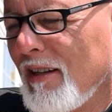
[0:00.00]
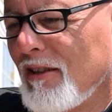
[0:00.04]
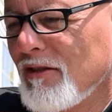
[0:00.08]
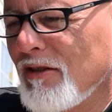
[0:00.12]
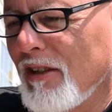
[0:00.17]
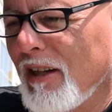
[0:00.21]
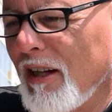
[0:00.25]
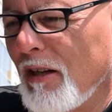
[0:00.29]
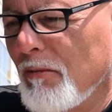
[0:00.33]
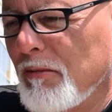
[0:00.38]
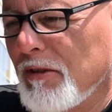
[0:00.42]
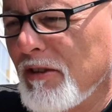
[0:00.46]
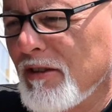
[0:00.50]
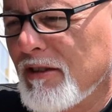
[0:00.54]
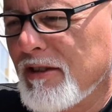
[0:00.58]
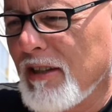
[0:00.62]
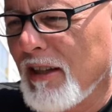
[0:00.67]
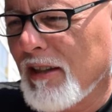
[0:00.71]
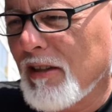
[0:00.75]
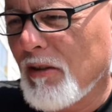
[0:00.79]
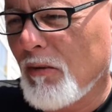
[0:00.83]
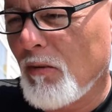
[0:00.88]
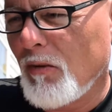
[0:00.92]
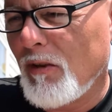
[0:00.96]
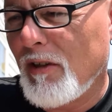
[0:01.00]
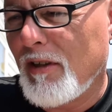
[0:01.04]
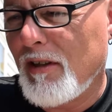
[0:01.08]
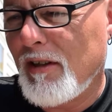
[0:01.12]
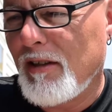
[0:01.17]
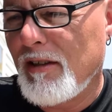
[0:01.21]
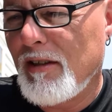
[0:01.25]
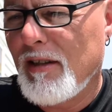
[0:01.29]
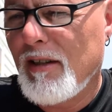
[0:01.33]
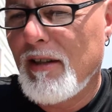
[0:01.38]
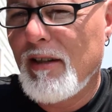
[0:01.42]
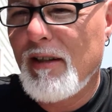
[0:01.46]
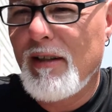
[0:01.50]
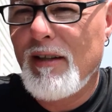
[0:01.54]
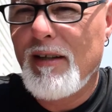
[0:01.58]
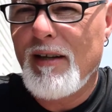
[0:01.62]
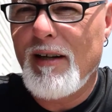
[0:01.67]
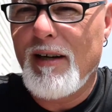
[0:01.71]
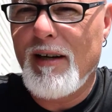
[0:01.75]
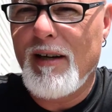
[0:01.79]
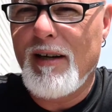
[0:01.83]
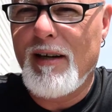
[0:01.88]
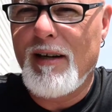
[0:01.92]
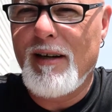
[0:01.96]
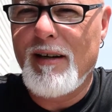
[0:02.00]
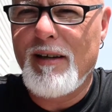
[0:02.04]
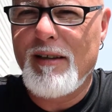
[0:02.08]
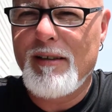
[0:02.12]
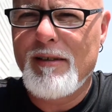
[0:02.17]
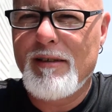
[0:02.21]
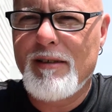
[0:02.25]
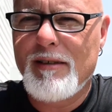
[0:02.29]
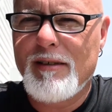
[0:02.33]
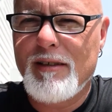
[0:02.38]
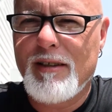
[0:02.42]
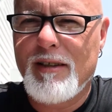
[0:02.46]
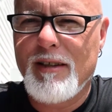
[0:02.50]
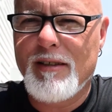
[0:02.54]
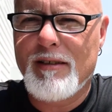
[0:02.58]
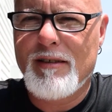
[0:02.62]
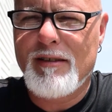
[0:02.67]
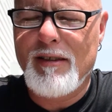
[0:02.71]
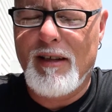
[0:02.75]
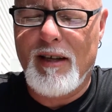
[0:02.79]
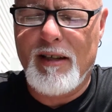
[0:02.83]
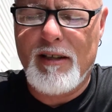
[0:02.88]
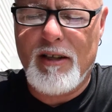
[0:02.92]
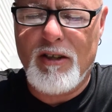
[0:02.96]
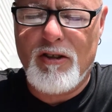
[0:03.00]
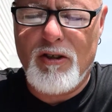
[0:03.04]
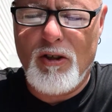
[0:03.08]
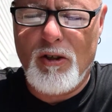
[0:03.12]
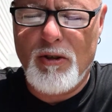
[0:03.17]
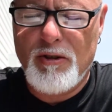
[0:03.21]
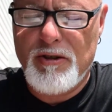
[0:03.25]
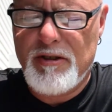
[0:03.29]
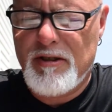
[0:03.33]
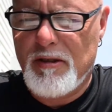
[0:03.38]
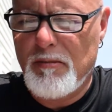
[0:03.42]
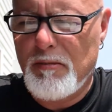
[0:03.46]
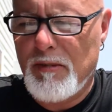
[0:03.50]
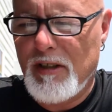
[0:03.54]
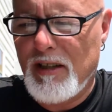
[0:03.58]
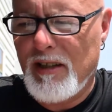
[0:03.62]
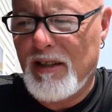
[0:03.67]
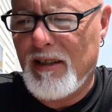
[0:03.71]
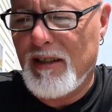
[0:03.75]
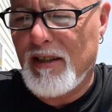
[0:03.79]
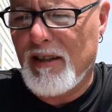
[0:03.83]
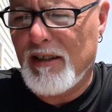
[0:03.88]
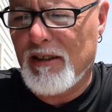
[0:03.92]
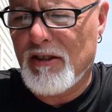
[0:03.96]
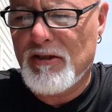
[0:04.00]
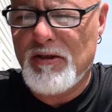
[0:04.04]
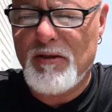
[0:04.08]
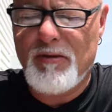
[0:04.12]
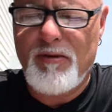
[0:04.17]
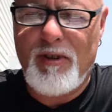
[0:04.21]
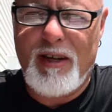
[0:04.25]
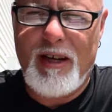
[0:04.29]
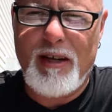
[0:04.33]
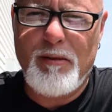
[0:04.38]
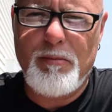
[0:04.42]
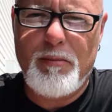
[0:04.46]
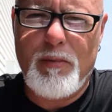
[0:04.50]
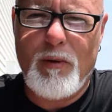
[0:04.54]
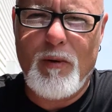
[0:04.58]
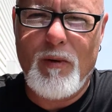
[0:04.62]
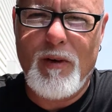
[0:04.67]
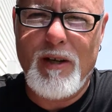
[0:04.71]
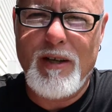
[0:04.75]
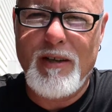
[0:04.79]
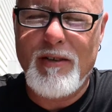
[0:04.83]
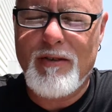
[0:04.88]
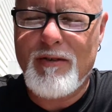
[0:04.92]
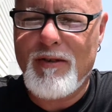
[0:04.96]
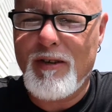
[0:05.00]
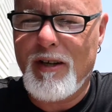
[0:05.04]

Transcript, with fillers: So that'll be your second one. Uh, get uh, get those to me and get your five points.